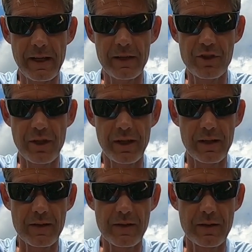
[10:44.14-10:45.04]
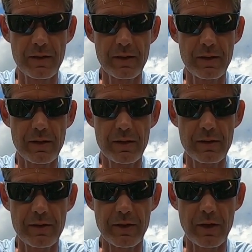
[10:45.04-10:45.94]
Head jigs
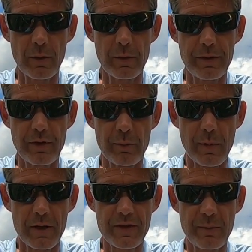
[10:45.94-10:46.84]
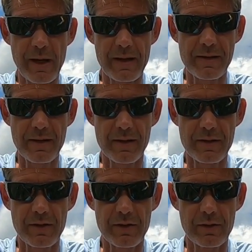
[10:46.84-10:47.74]
to go with your Monsterbass
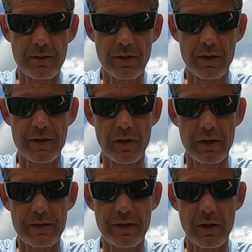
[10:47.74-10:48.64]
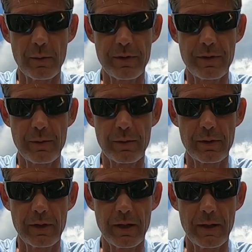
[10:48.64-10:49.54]
tungsten, or sorry, to go with
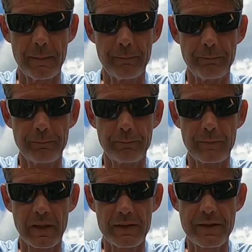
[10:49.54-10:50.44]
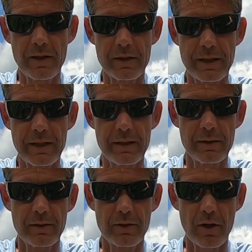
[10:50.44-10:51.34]
your TRD
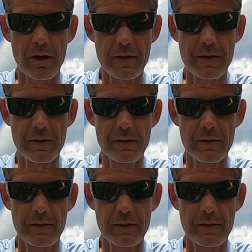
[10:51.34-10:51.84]
Craws.